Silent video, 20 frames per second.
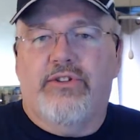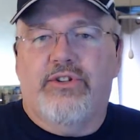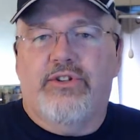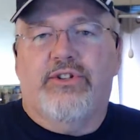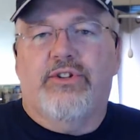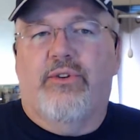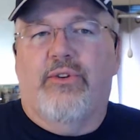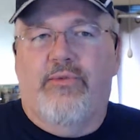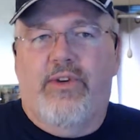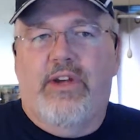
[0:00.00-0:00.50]
are
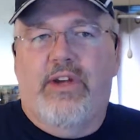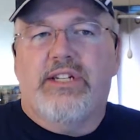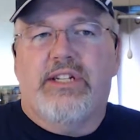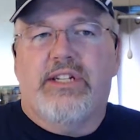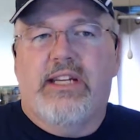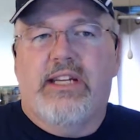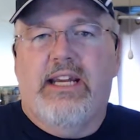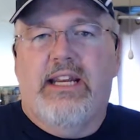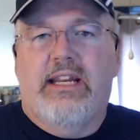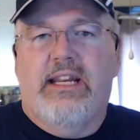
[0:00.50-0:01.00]
still
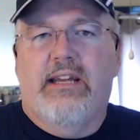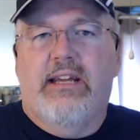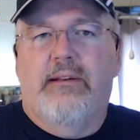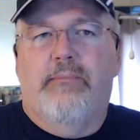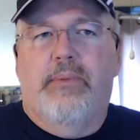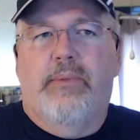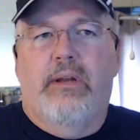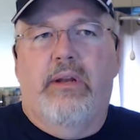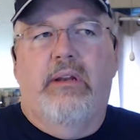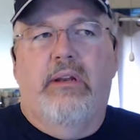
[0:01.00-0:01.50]
investigating it,
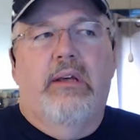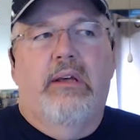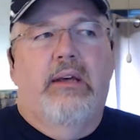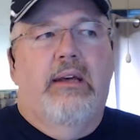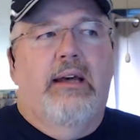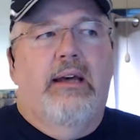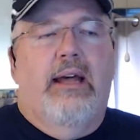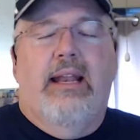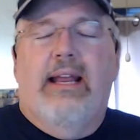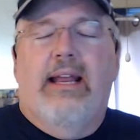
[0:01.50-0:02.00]
but
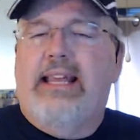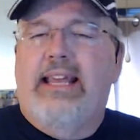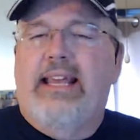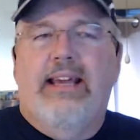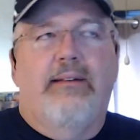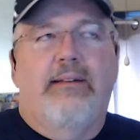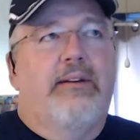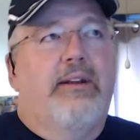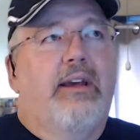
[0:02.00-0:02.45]
and I can't,